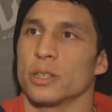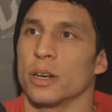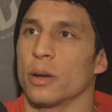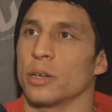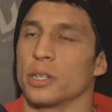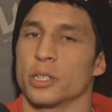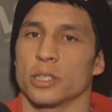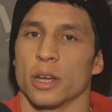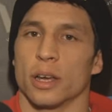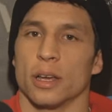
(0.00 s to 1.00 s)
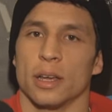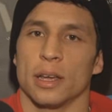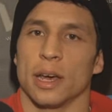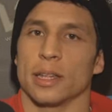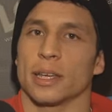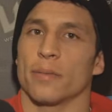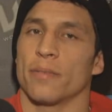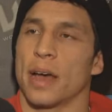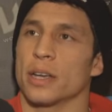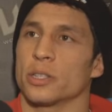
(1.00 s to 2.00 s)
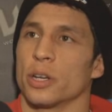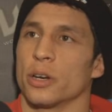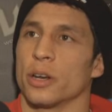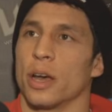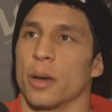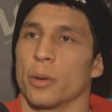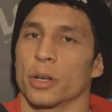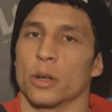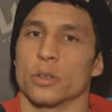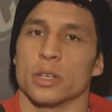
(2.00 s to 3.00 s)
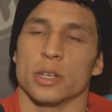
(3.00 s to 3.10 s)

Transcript: You know, it just uh, I think I'm faster, and uh, I'm gonna close the